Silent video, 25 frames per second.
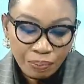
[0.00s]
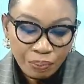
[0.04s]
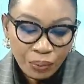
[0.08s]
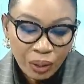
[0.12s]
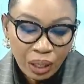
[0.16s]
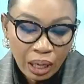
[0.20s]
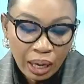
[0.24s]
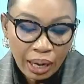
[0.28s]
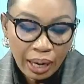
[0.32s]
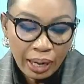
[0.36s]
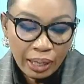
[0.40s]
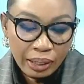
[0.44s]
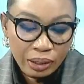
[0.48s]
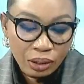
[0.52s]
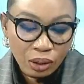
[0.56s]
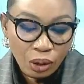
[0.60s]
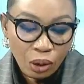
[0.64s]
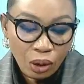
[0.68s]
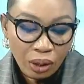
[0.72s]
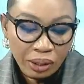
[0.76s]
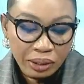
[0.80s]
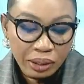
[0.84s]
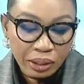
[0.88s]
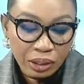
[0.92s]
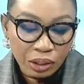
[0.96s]
How has
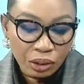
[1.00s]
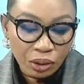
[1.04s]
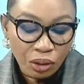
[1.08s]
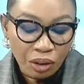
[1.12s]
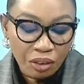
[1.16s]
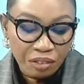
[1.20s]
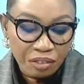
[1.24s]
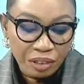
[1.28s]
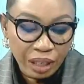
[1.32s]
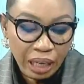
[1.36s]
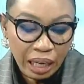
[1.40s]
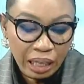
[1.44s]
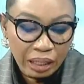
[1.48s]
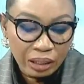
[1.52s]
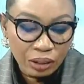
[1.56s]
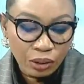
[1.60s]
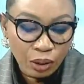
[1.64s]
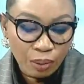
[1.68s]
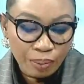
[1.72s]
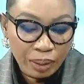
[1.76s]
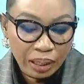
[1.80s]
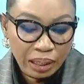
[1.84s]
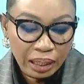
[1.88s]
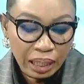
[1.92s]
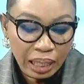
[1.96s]
oil discovery and
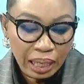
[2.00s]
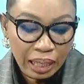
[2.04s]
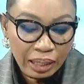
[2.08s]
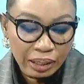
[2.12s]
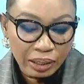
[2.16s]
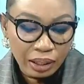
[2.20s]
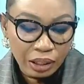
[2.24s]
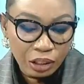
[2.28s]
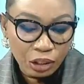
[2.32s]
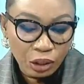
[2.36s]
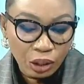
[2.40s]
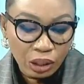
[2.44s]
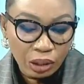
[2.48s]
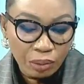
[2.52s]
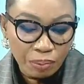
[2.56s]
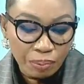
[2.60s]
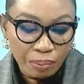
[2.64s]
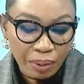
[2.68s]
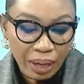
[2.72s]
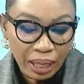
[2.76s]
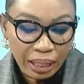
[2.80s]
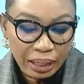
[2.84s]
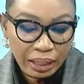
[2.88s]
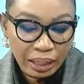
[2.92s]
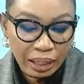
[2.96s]
commercialization
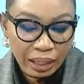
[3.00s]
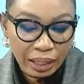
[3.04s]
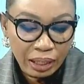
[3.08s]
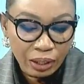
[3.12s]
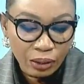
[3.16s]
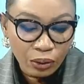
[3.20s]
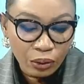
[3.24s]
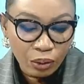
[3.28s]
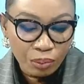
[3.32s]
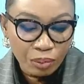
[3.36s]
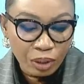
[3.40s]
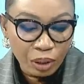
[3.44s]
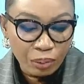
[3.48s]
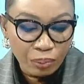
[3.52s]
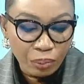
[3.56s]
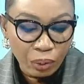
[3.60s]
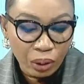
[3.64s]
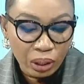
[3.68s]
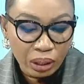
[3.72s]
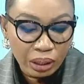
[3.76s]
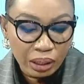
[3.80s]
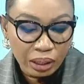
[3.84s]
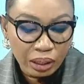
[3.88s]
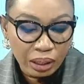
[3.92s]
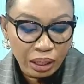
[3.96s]
impacted economic
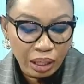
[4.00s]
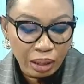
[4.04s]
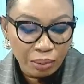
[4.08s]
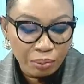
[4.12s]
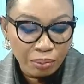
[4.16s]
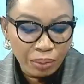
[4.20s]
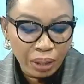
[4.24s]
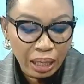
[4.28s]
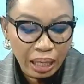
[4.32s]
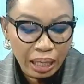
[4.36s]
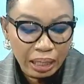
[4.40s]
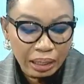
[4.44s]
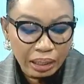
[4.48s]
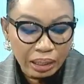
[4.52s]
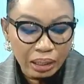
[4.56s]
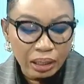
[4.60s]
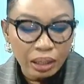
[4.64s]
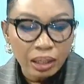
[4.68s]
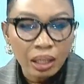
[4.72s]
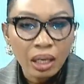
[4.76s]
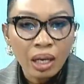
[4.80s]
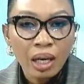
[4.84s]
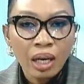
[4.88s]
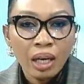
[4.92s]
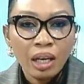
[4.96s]
policy and planning?
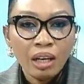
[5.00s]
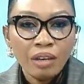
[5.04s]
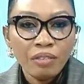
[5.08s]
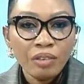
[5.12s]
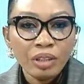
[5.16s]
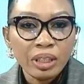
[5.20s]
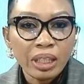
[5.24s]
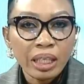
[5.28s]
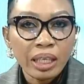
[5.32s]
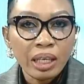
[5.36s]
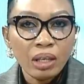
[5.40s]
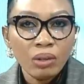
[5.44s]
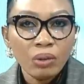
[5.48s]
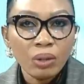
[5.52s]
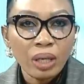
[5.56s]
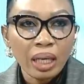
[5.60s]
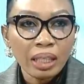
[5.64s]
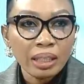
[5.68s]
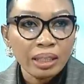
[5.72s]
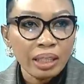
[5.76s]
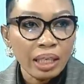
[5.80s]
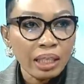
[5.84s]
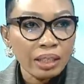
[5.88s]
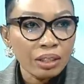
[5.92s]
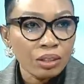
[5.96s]
If you take a look
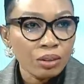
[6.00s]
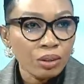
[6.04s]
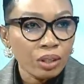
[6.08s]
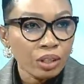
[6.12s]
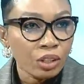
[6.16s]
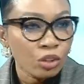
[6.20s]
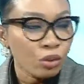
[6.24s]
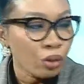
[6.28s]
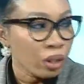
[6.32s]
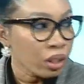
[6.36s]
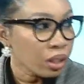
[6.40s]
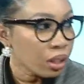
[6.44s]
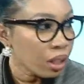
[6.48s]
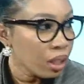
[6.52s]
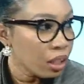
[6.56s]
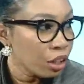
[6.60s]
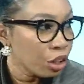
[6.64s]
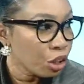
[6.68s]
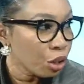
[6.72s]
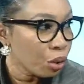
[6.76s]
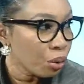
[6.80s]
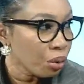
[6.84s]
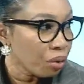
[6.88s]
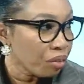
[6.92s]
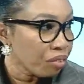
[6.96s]
at Nigeria's
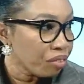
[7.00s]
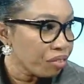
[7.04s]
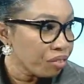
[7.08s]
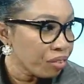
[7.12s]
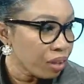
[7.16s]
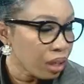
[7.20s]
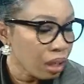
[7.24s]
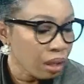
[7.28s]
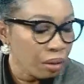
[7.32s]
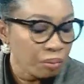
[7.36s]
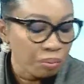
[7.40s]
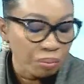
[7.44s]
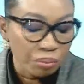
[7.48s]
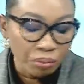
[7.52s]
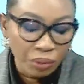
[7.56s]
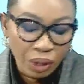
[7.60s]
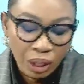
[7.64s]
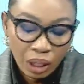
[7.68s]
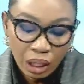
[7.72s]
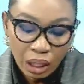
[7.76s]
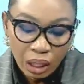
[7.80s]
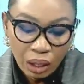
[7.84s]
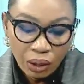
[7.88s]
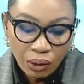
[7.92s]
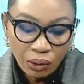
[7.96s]
translation of
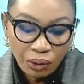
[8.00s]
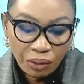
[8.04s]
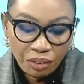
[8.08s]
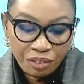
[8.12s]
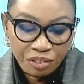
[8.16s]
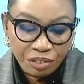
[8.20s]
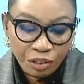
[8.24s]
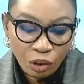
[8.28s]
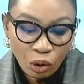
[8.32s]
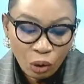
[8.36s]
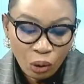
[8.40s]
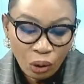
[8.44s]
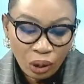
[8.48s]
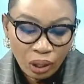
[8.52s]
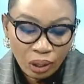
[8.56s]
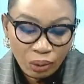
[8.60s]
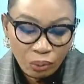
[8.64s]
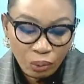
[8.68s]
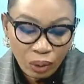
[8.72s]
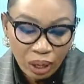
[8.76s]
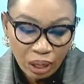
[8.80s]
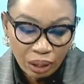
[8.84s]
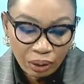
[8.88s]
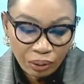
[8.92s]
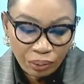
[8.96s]
oil
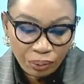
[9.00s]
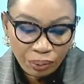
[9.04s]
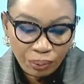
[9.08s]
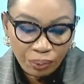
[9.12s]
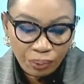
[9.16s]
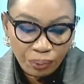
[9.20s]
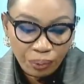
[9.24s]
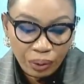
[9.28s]
wealth,